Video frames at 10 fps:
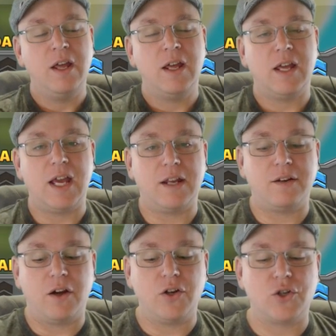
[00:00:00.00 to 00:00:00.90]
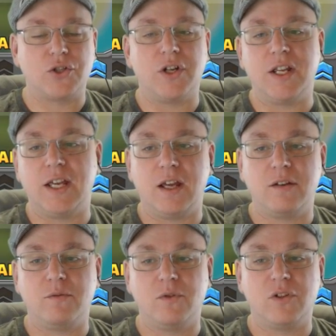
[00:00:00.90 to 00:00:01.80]
and you're just going to get
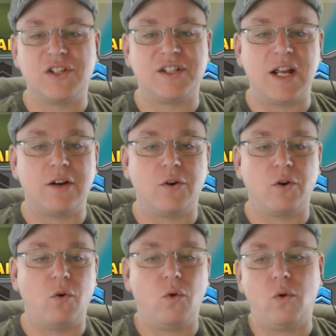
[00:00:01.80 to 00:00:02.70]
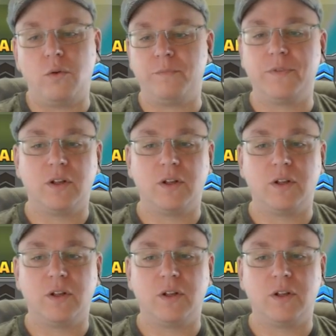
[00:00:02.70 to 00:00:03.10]
standard old